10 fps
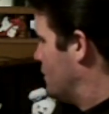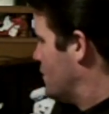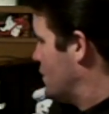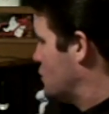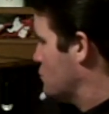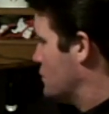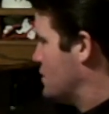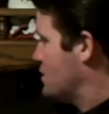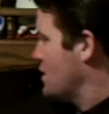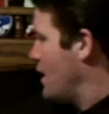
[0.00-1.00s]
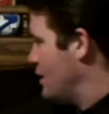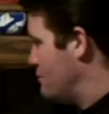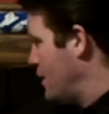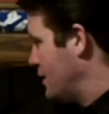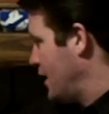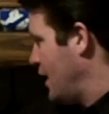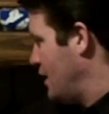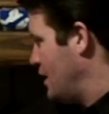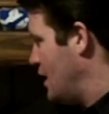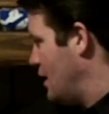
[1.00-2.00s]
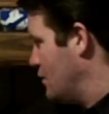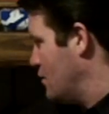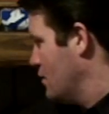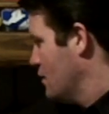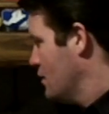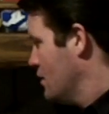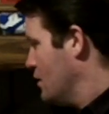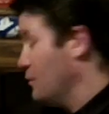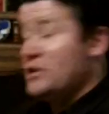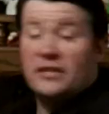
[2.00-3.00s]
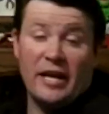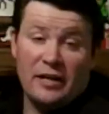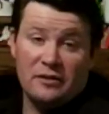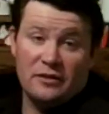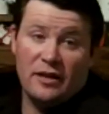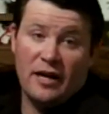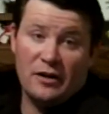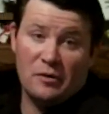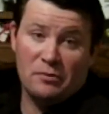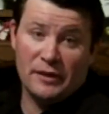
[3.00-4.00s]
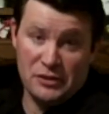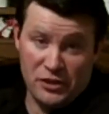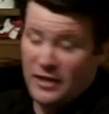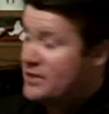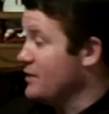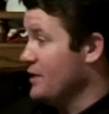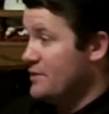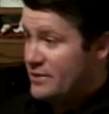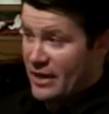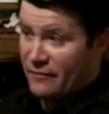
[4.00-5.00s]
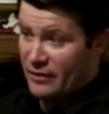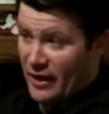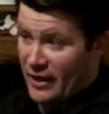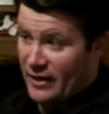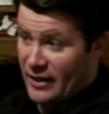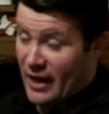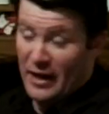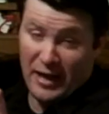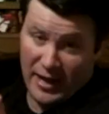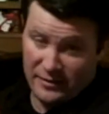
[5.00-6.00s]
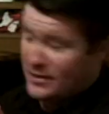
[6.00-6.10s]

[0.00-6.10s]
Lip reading: This one is signed by Kane Hodder, which Kane Hodder played Jason in 7, 8, 9, and